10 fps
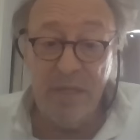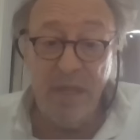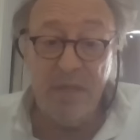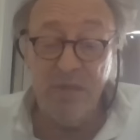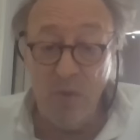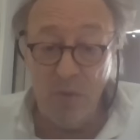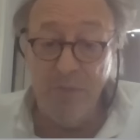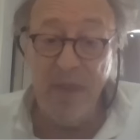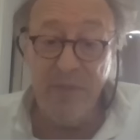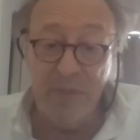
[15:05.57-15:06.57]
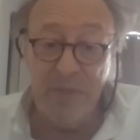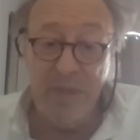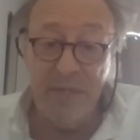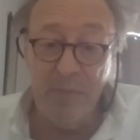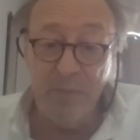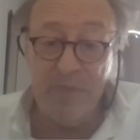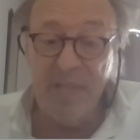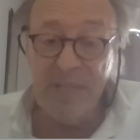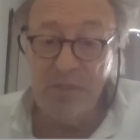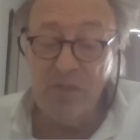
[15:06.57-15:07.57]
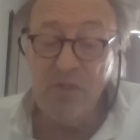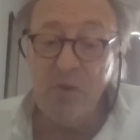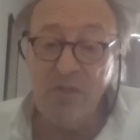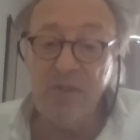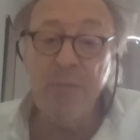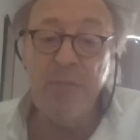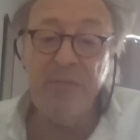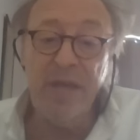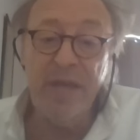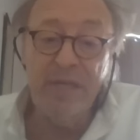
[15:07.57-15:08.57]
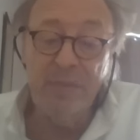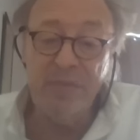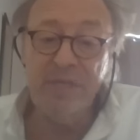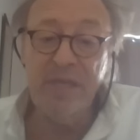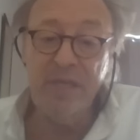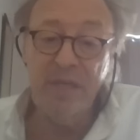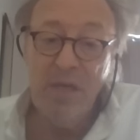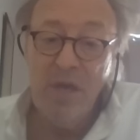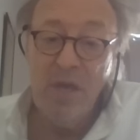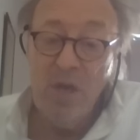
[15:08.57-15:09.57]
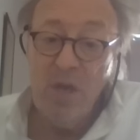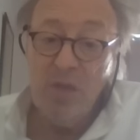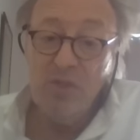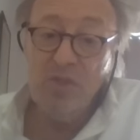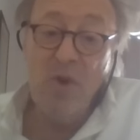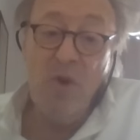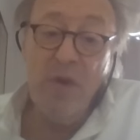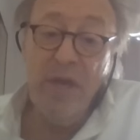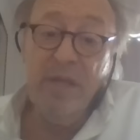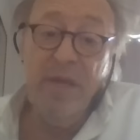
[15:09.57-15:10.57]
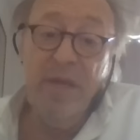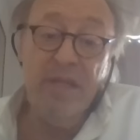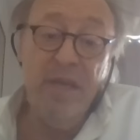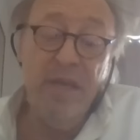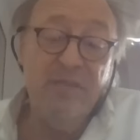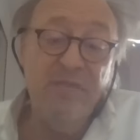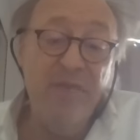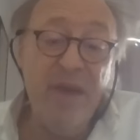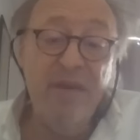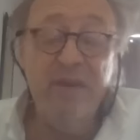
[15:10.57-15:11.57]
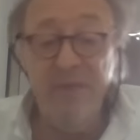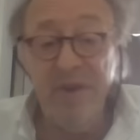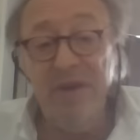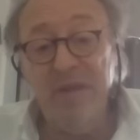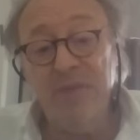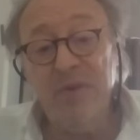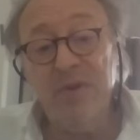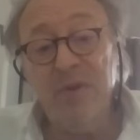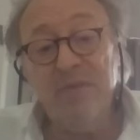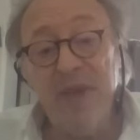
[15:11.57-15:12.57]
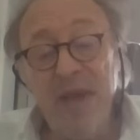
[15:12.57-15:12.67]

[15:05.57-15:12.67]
It doesn't go back from the nineteen percent. It just goes on top of the ninety percent. So it it it's very very difficult for